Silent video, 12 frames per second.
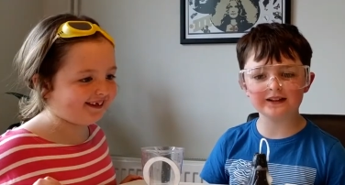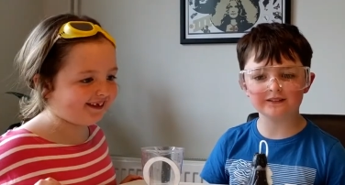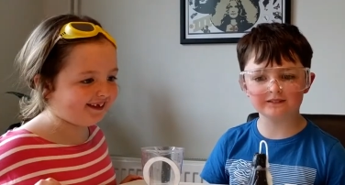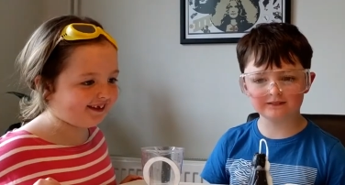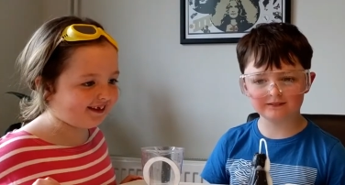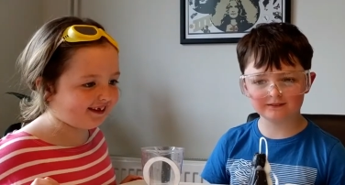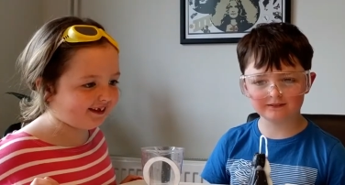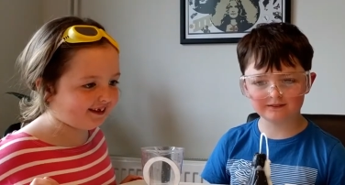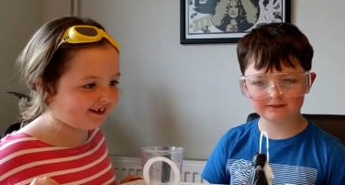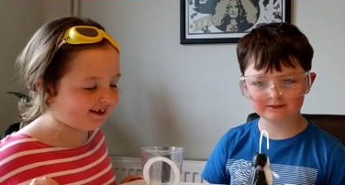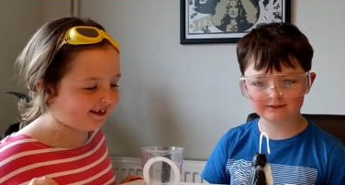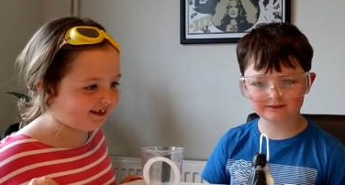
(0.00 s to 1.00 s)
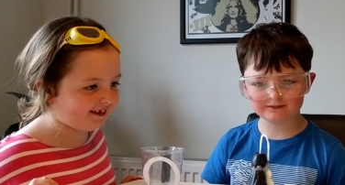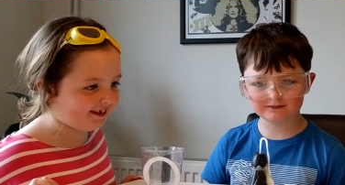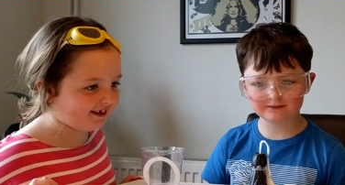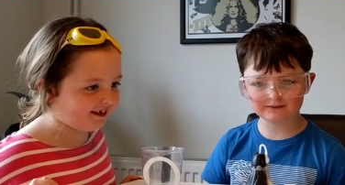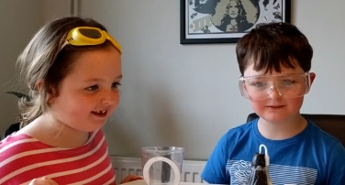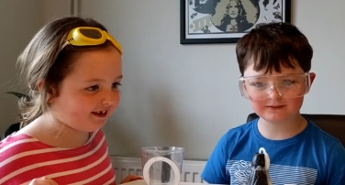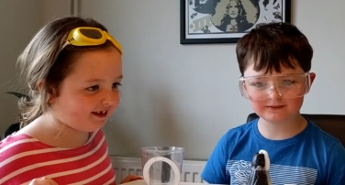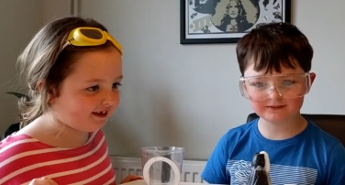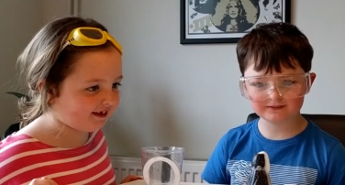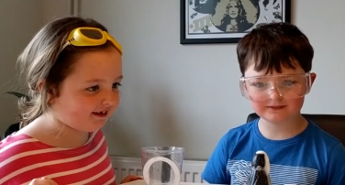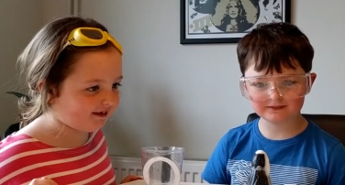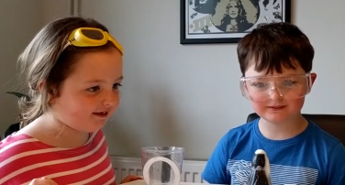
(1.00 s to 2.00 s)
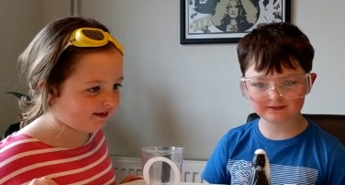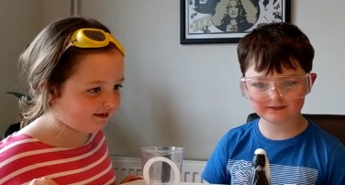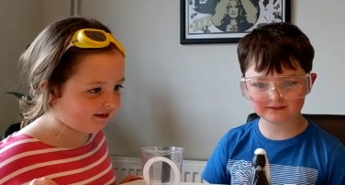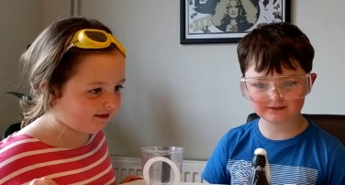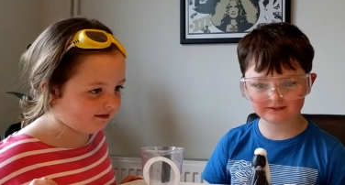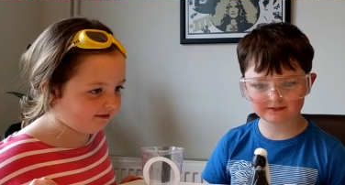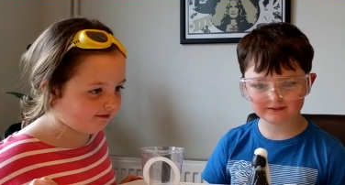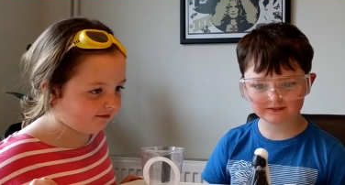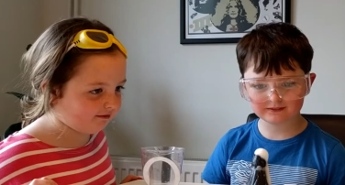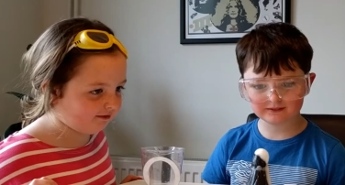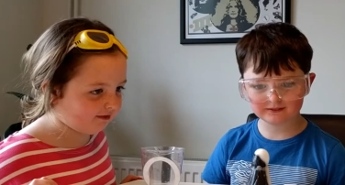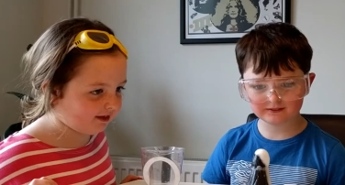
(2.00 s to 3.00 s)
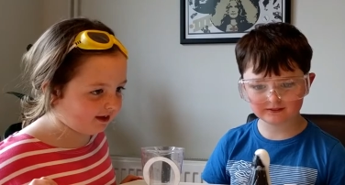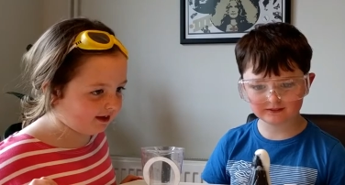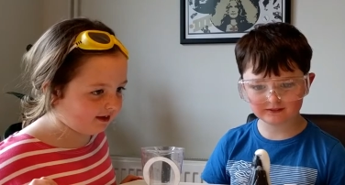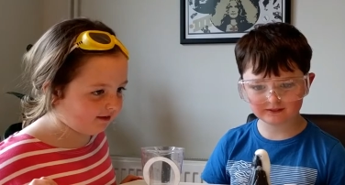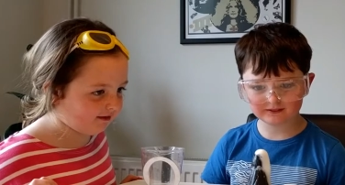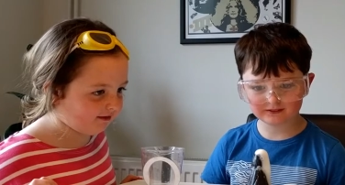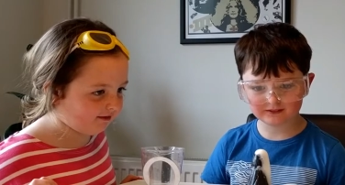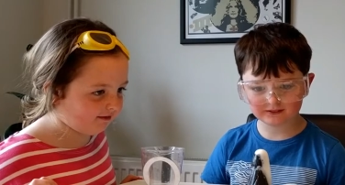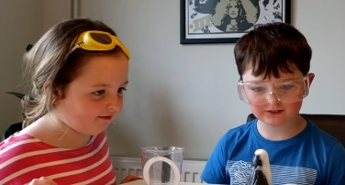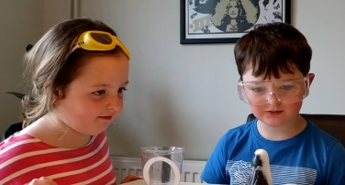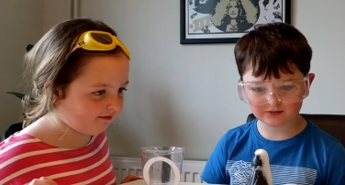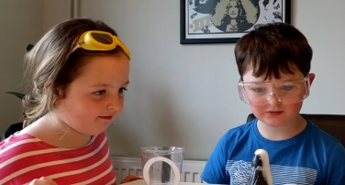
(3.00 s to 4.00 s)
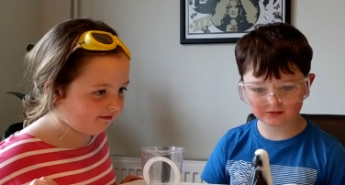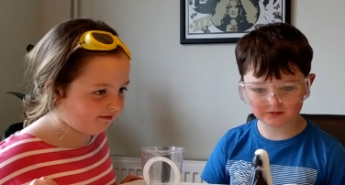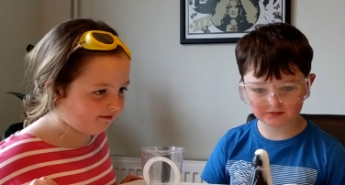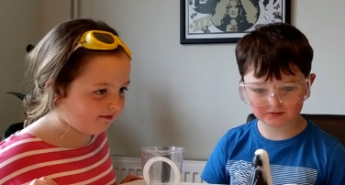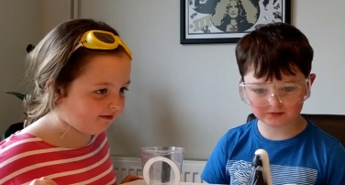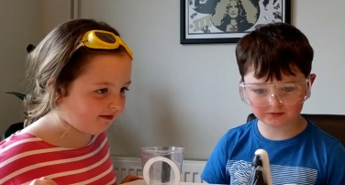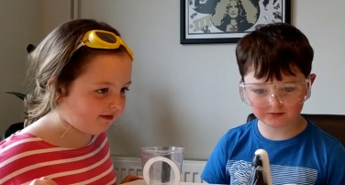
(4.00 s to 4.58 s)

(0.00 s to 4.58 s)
[no speech]